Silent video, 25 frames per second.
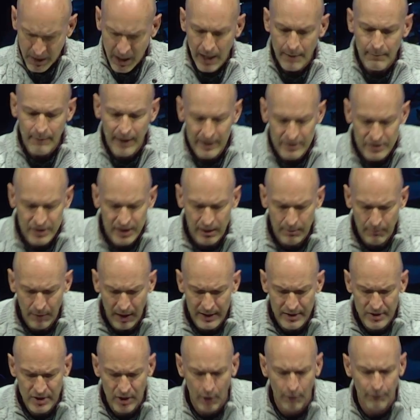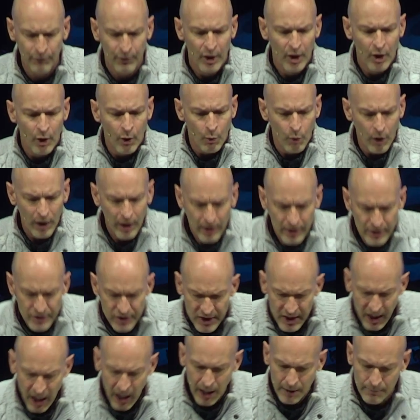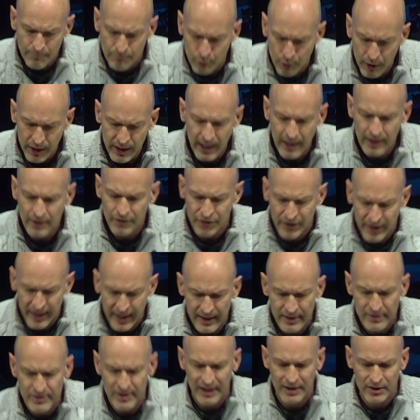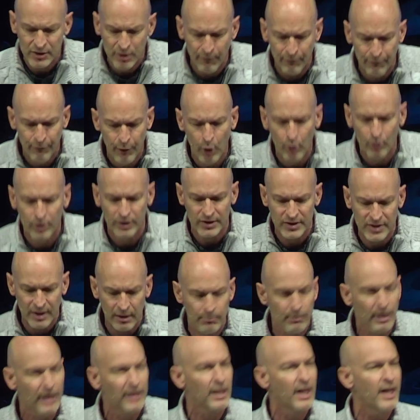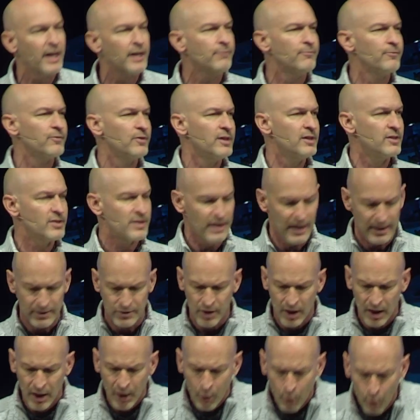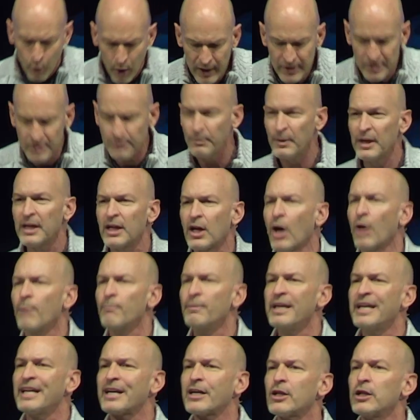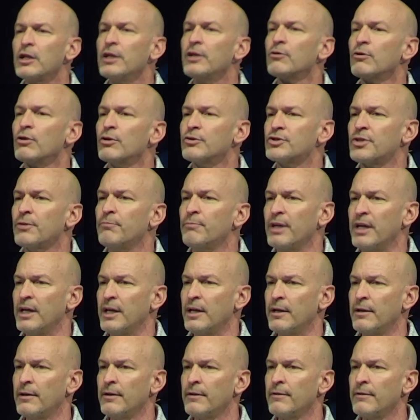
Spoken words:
I'm asking myself, where is God bringing things into focus in my life these days? What's becoming clearer to me?